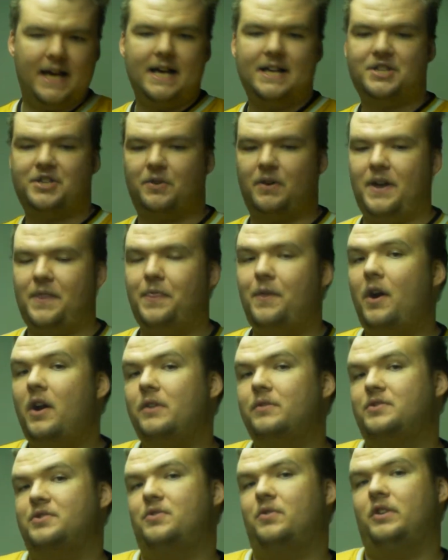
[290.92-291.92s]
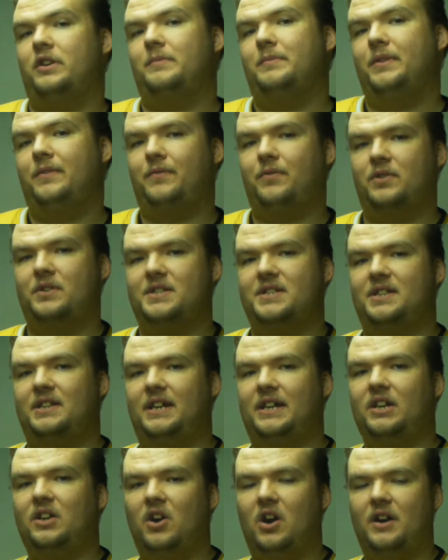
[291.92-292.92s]
So I thought it was going to be for a
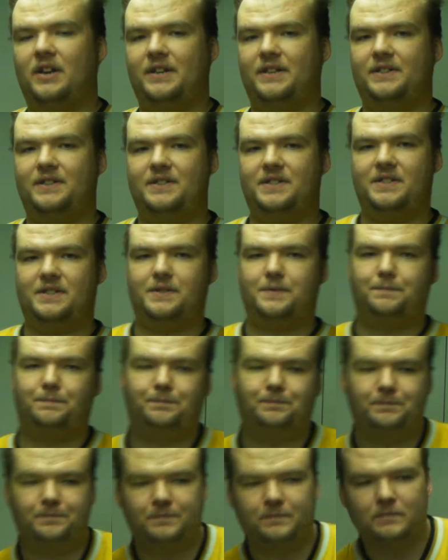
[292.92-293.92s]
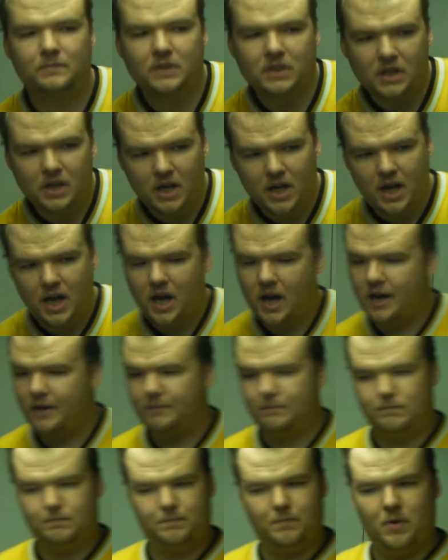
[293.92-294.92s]
select audience.
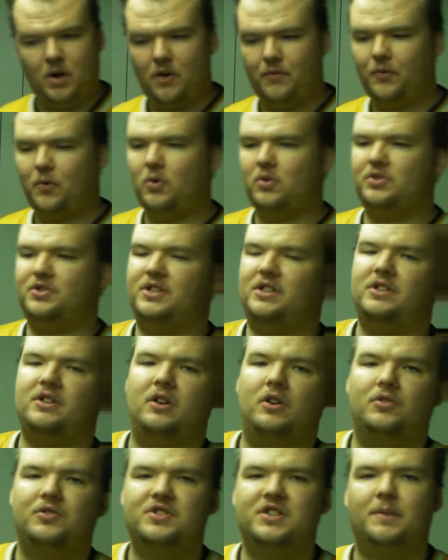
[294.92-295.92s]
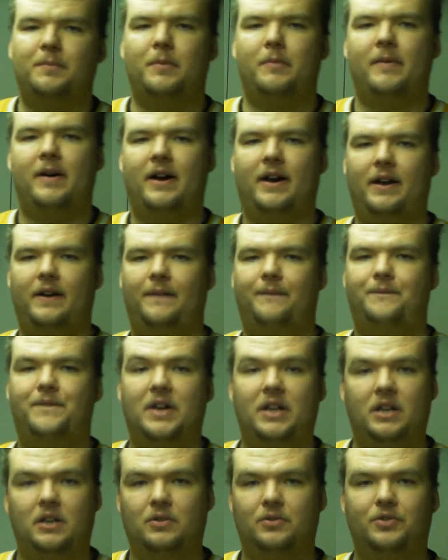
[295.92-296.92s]
Um, of course, you know, some of my
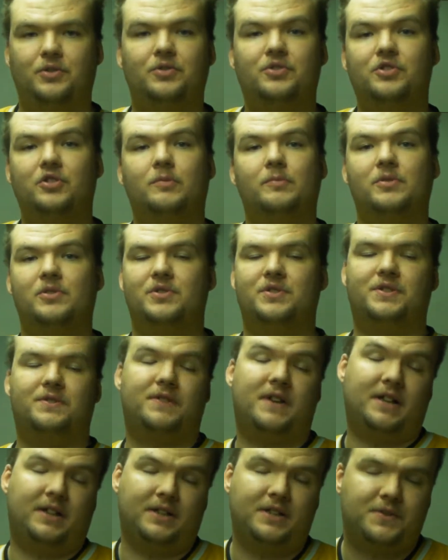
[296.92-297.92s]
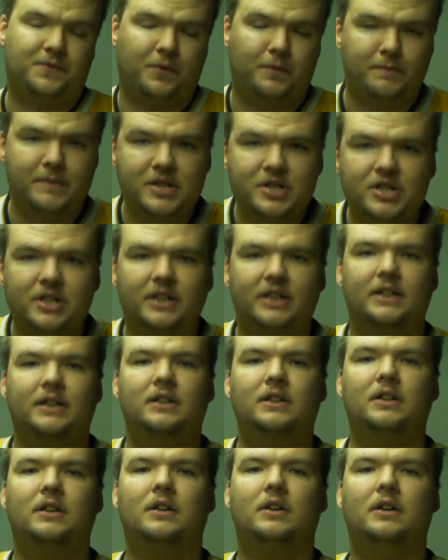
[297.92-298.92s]
fellow YouTubers, at least from
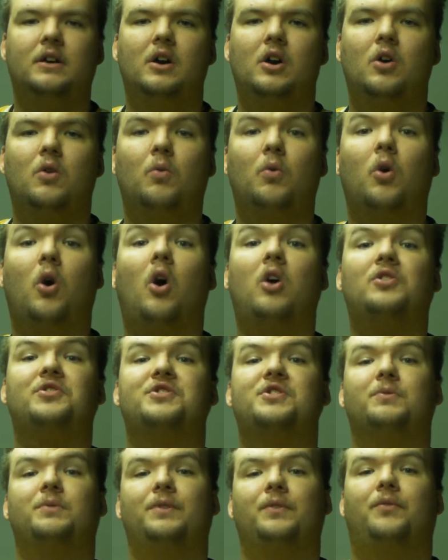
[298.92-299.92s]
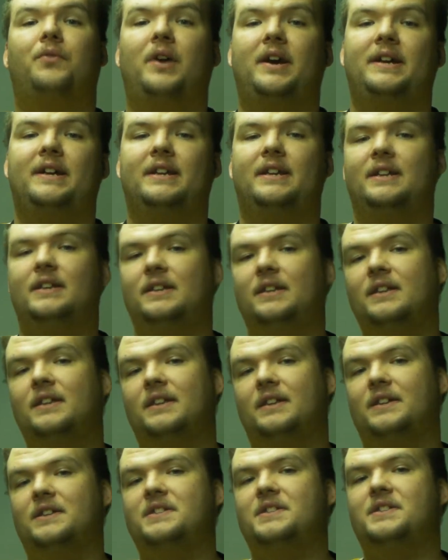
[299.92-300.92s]
Michigan, were also invited into
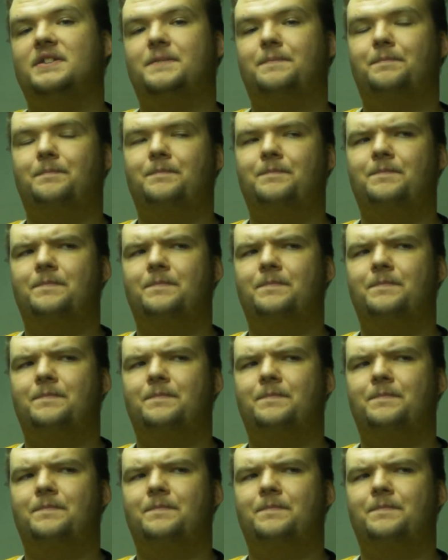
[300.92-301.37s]
this.